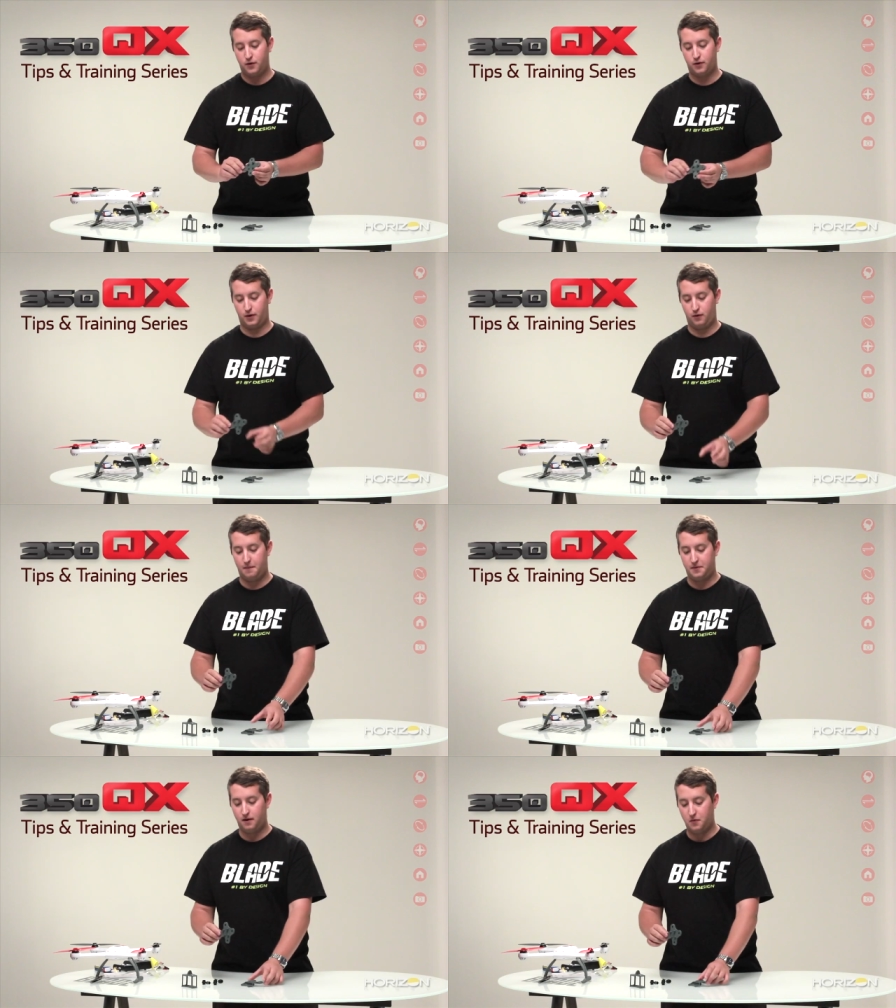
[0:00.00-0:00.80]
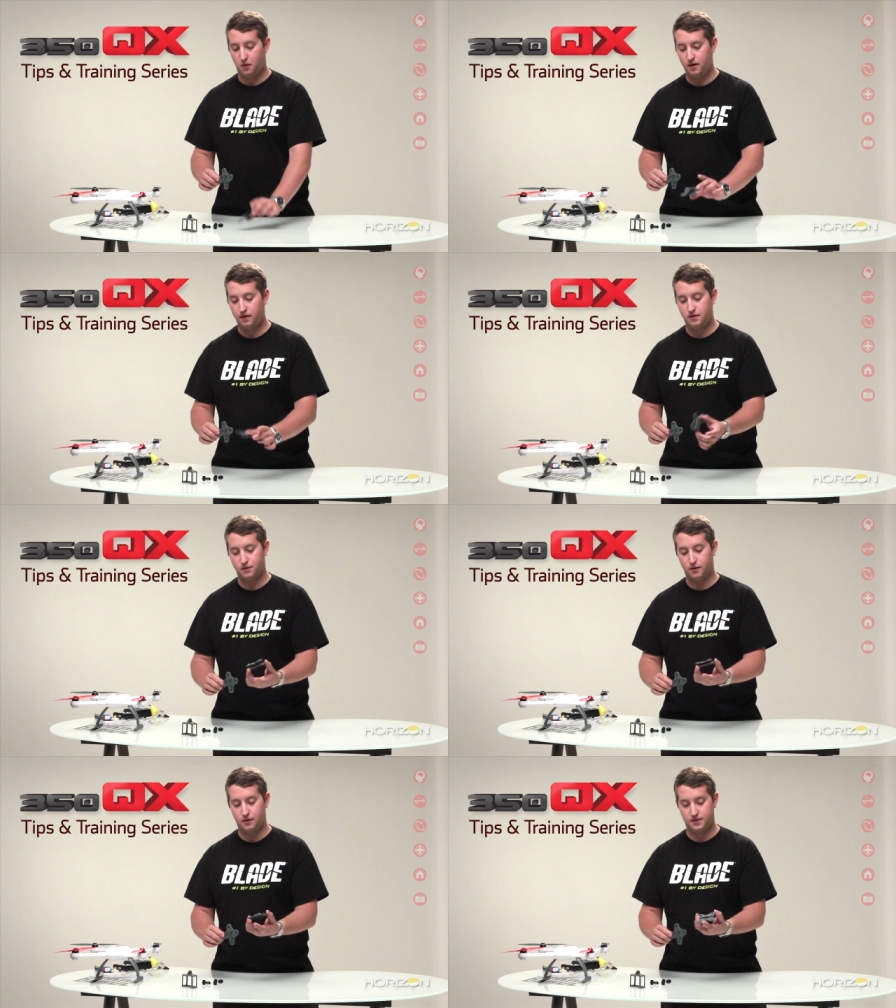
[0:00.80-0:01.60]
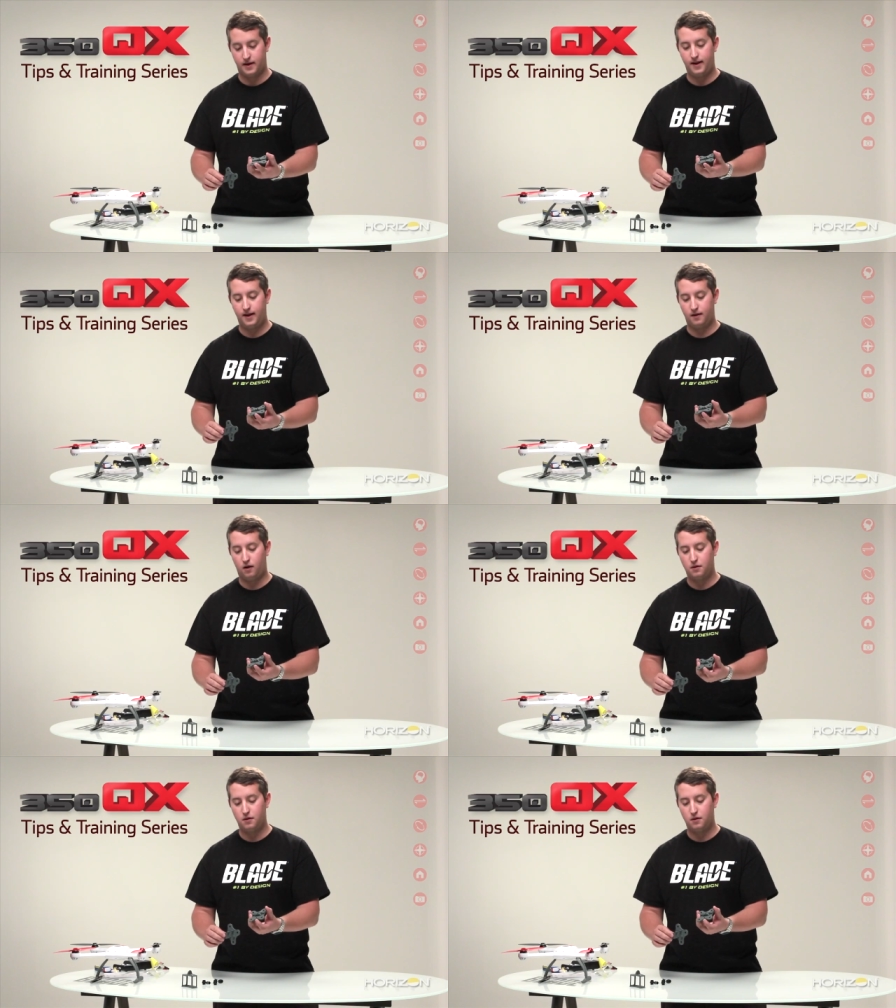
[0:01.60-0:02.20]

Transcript: You're going to grab the other one and you'll notice that it